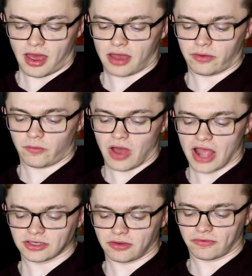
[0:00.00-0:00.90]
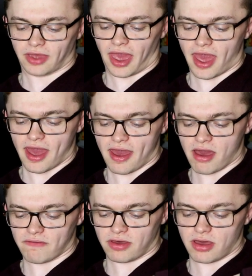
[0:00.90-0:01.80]
I could watch you
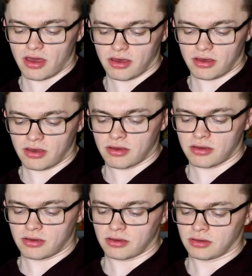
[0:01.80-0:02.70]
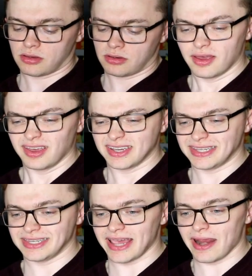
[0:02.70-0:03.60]
forever. A
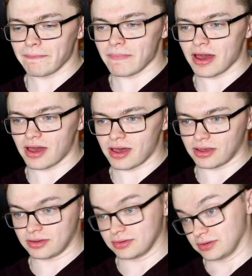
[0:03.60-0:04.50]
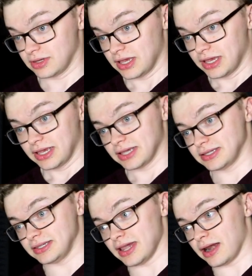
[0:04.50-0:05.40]
cinema. A
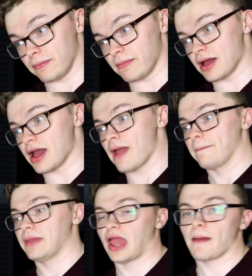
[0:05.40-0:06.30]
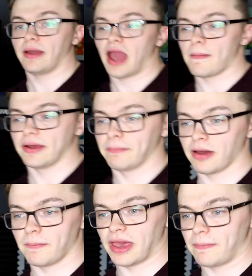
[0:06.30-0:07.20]
cinema. Dude,
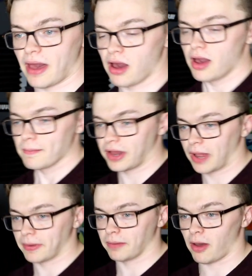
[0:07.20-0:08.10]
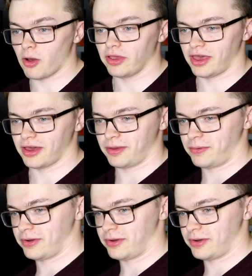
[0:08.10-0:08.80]
oh yeah, good